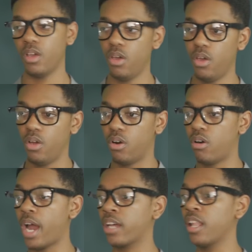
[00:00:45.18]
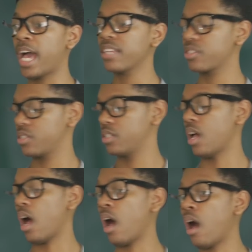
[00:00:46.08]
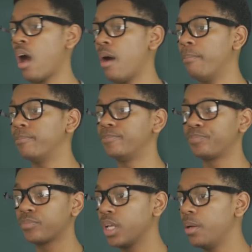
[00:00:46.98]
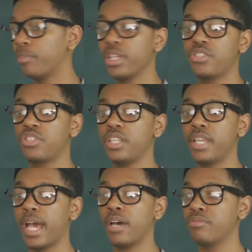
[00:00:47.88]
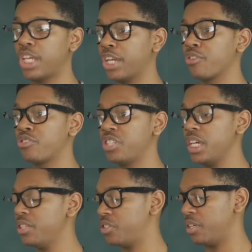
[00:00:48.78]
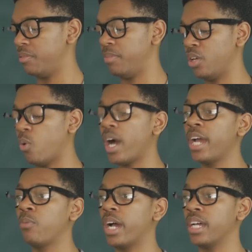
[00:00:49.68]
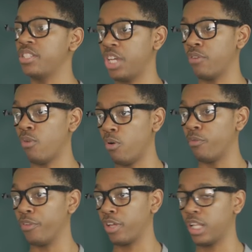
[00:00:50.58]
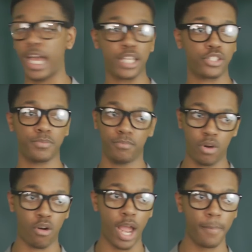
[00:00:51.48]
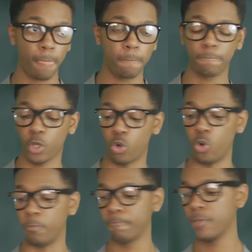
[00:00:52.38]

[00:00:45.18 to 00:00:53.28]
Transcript: All right class, um, please sit down, take your seats and be quiet while I take roll for the class, all right? Cool.